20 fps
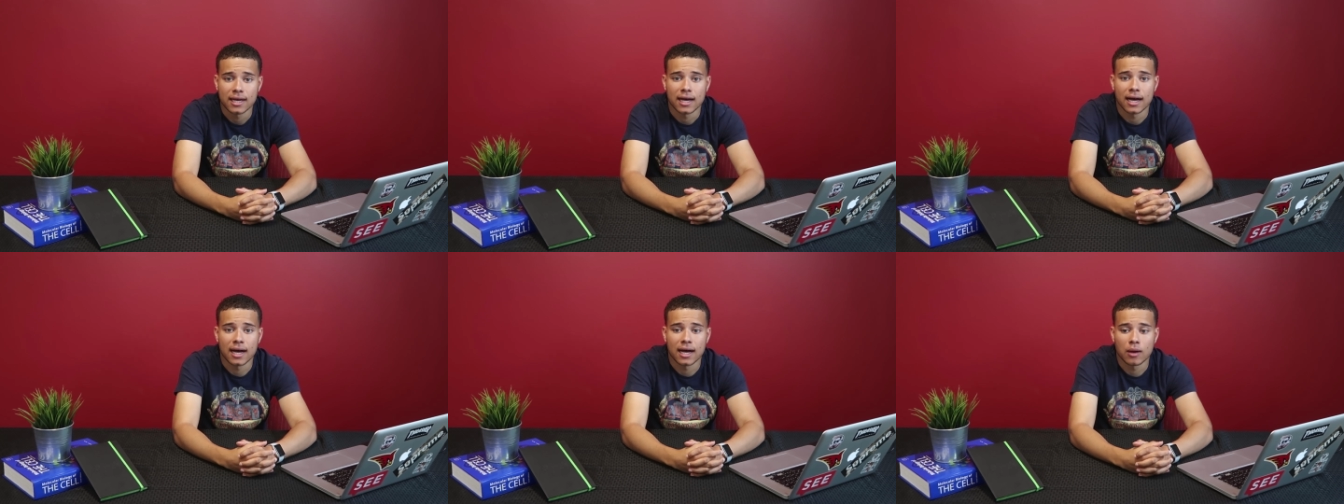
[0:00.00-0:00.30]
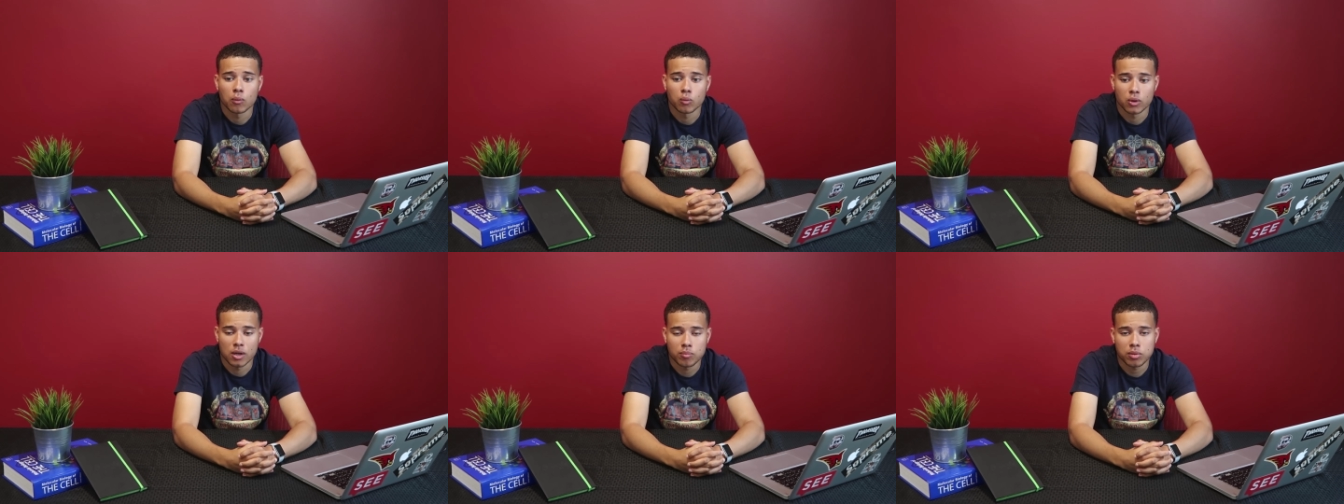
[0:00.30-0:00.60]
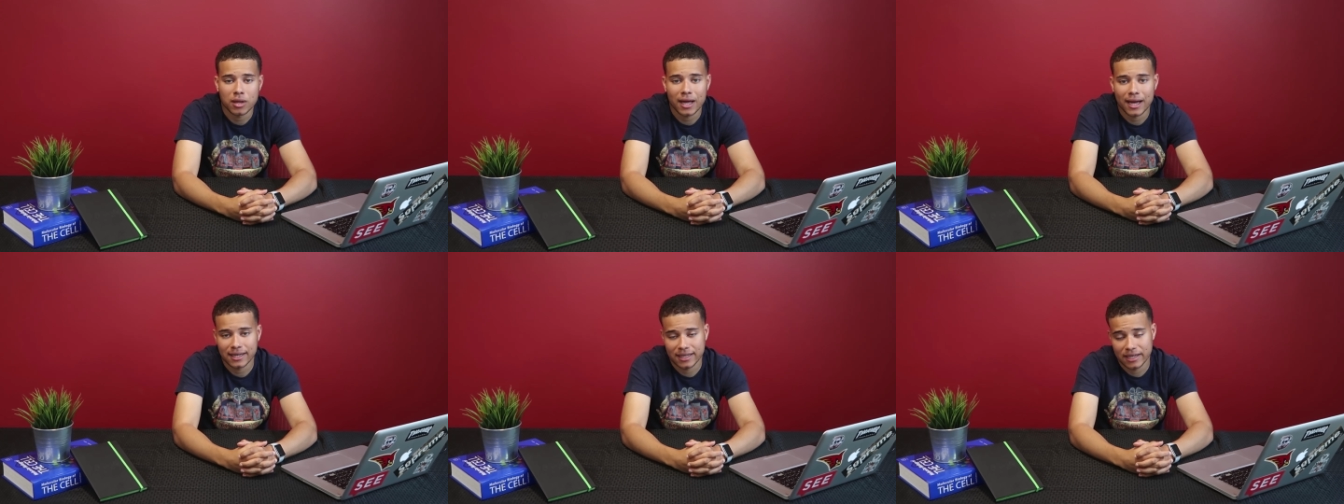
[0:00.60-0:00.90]
when
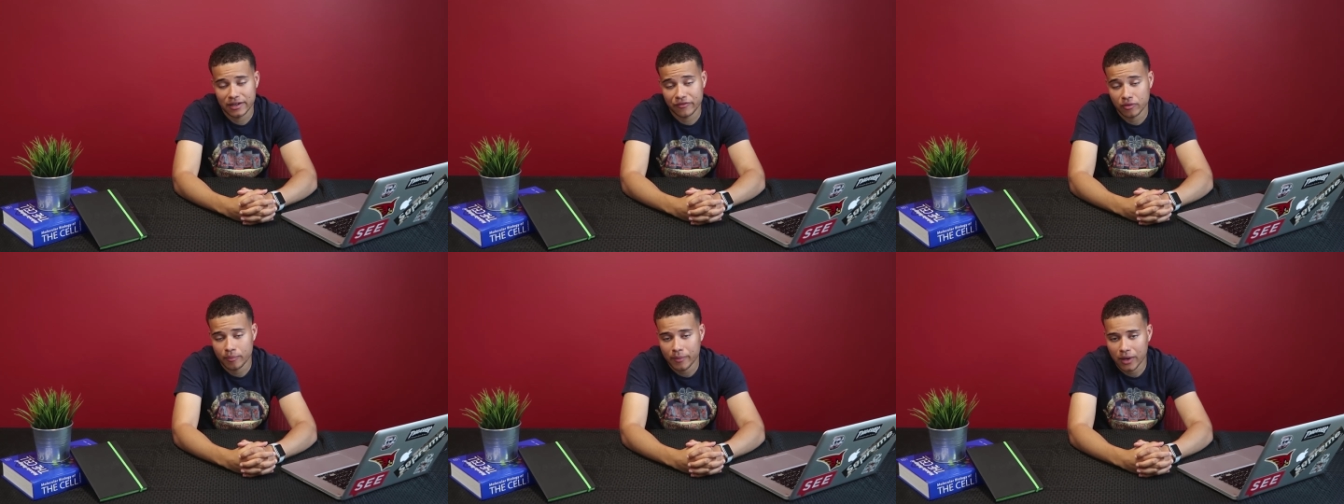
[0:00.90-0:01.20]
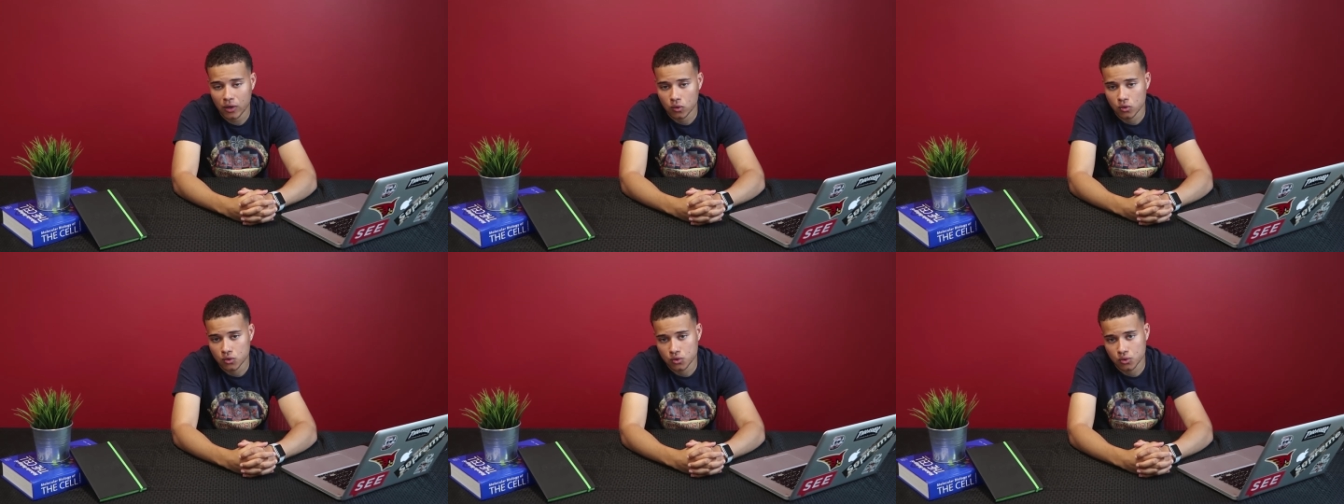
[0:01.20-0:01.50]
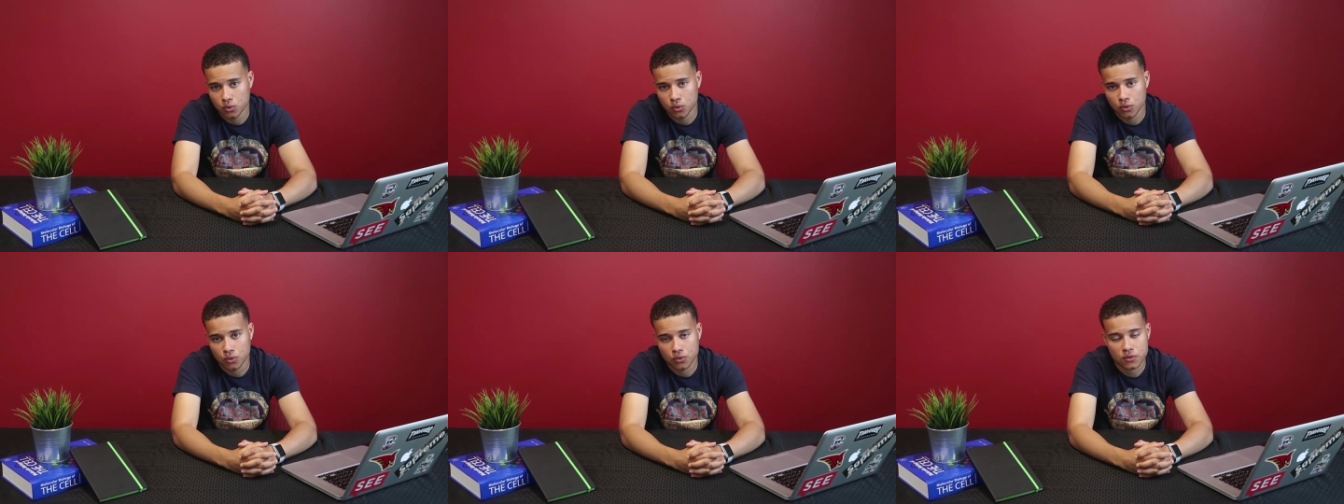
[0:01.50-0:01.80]
applying to different medical
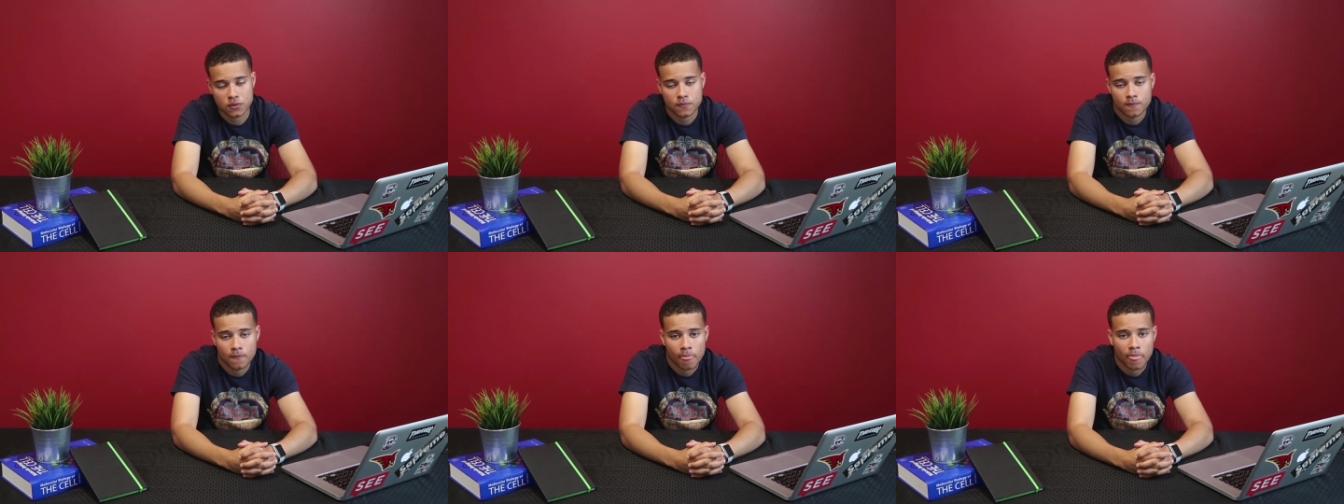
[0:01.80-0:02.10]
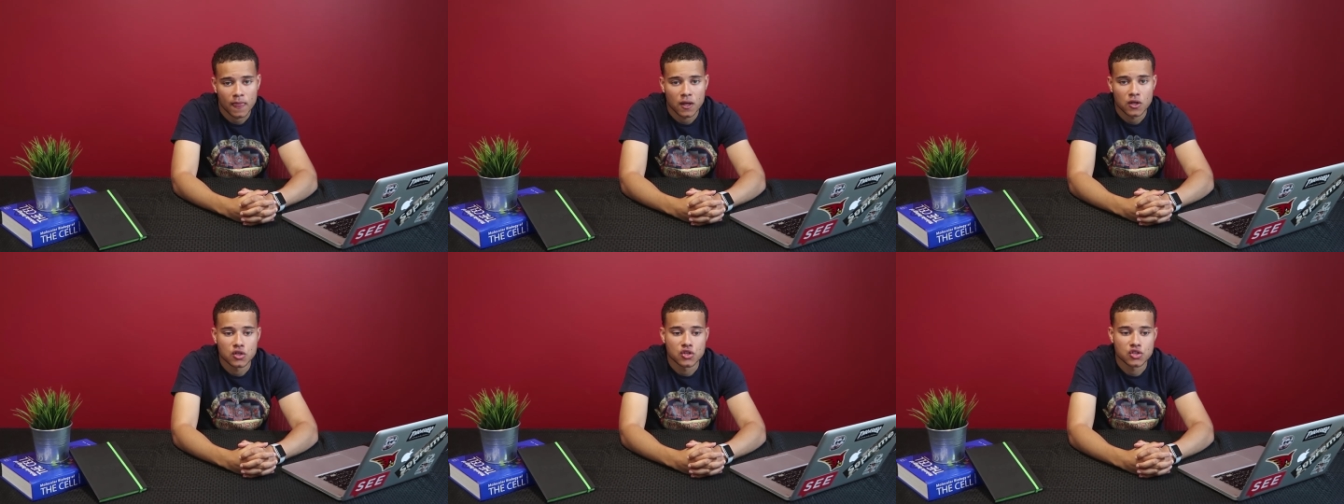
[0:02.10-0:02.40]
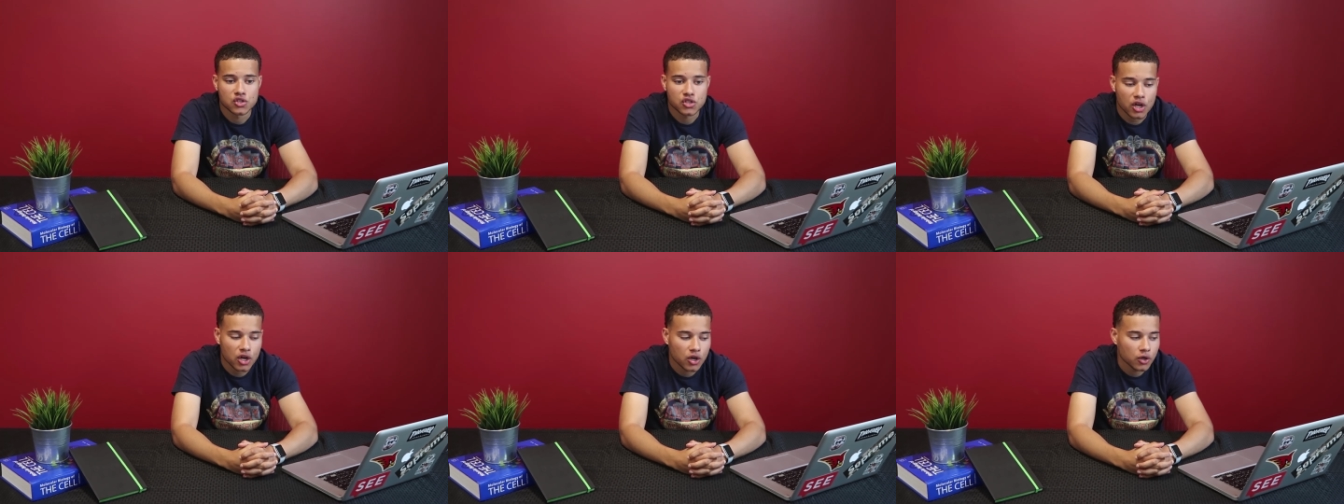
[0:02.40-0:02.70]
schools.
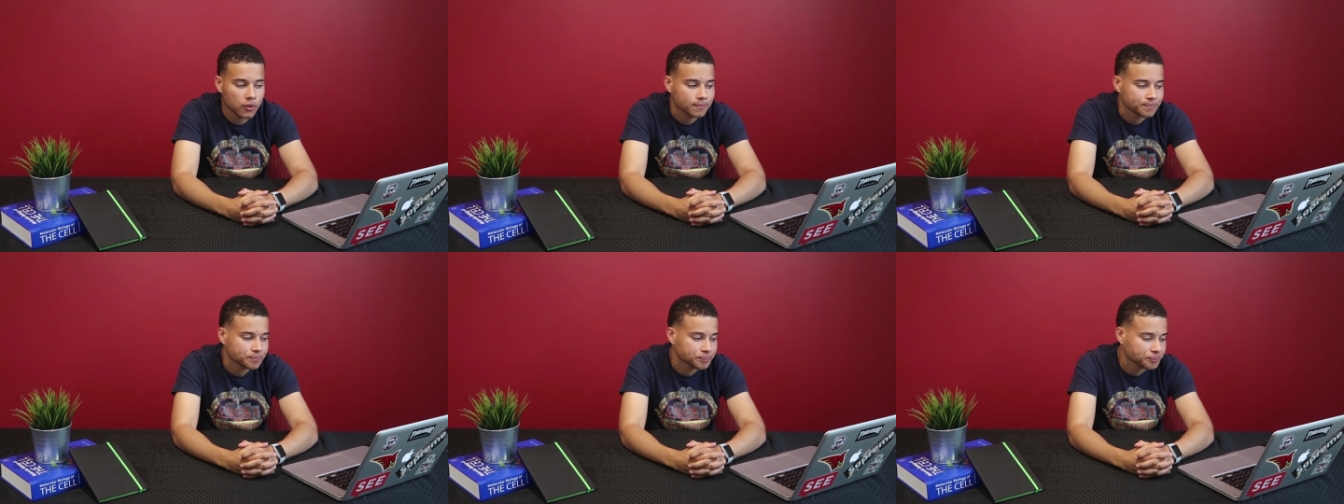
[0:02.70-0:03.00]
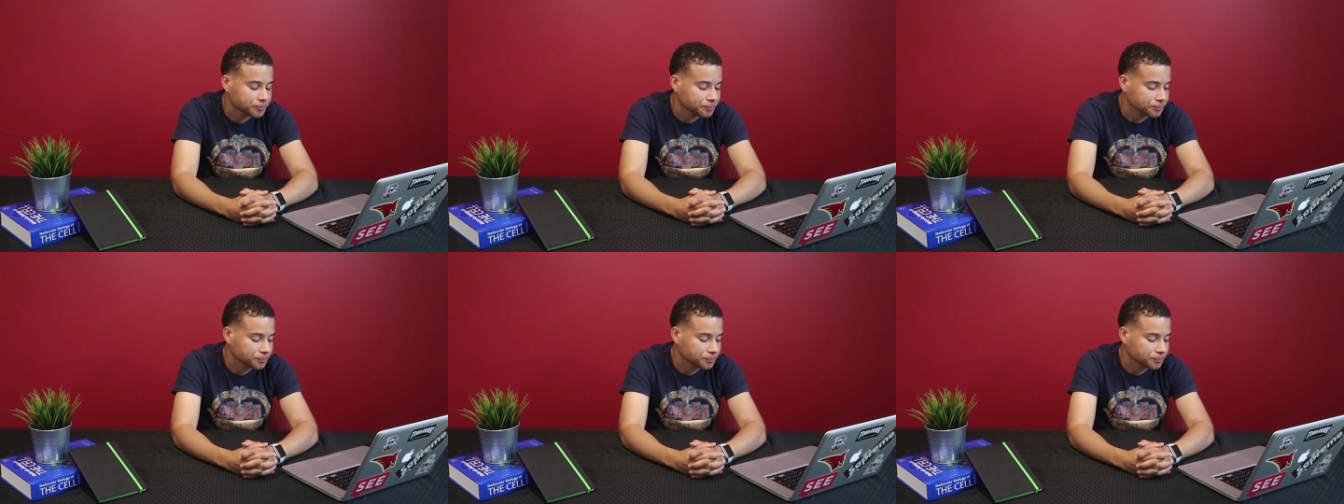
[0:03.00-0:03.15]
So